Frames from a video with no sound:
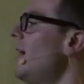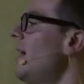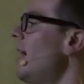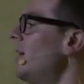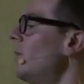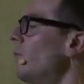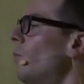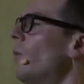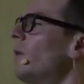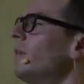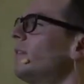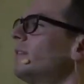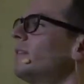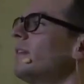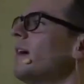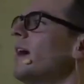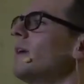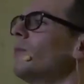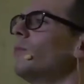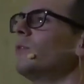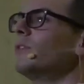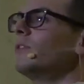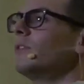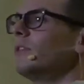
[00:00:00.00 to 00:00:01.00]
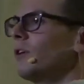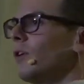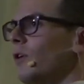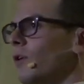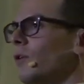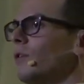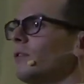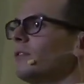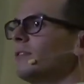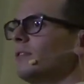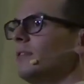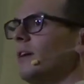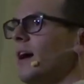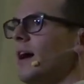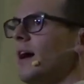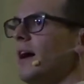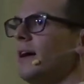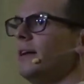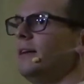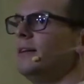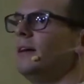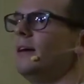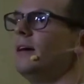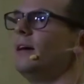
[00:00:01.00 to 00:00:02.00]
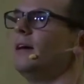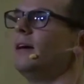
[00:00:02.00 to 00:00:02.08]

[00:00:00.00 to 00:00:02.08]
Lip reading: and one side was the girls' side.